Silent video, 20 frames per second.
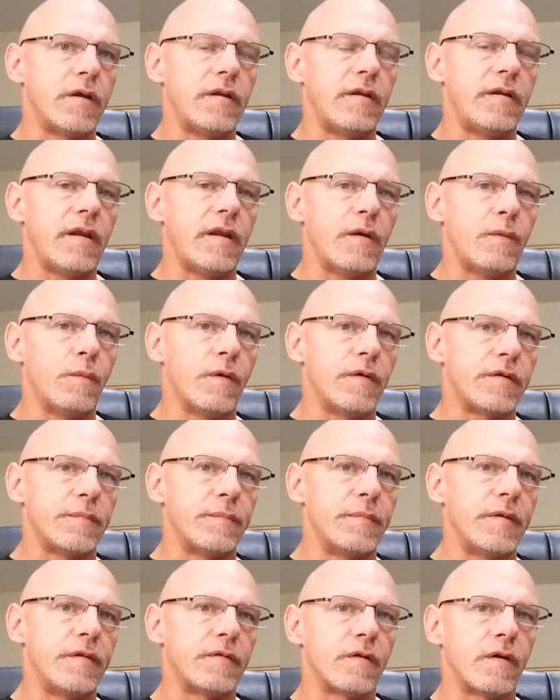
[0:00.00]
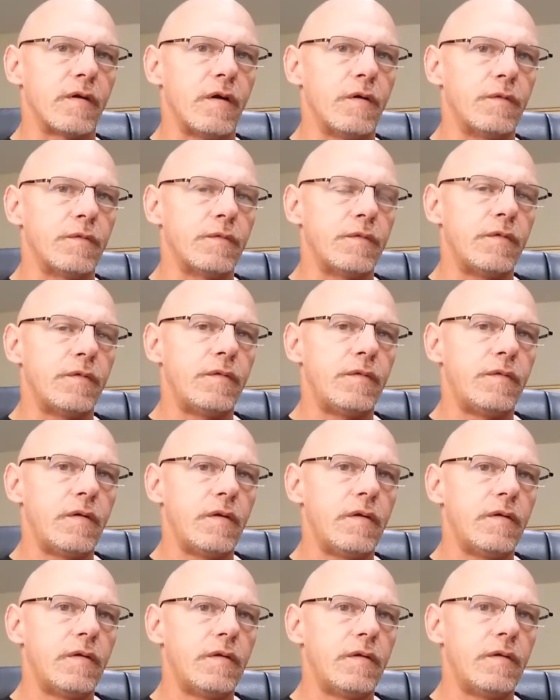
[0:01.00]
They want to be their own
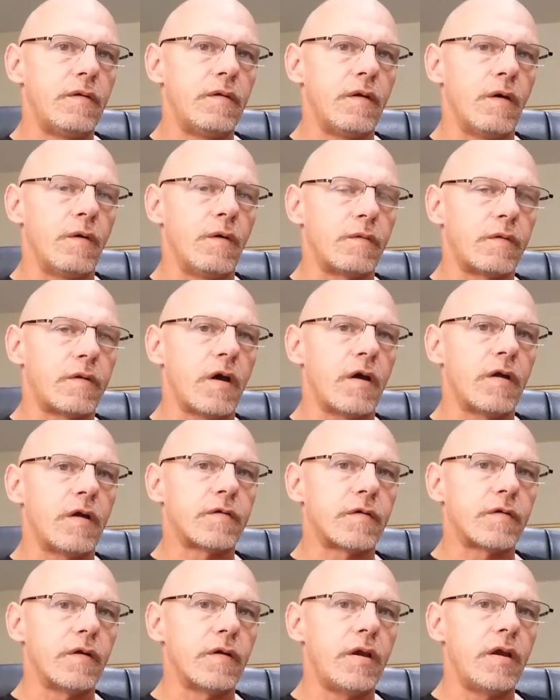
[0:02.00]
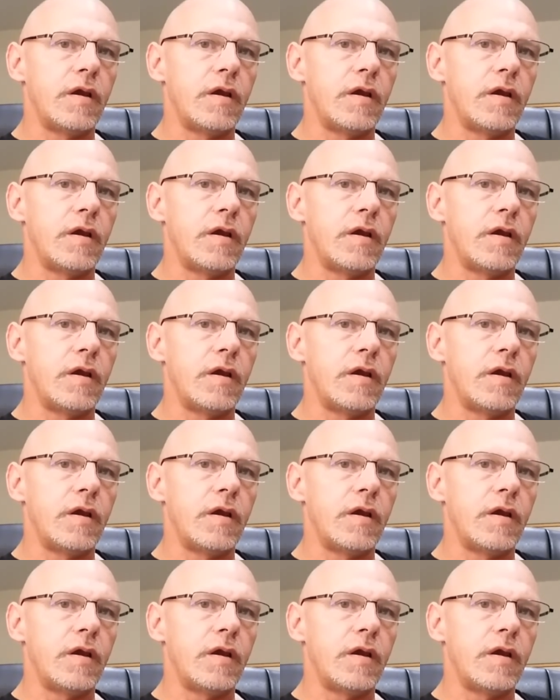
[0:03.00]
country.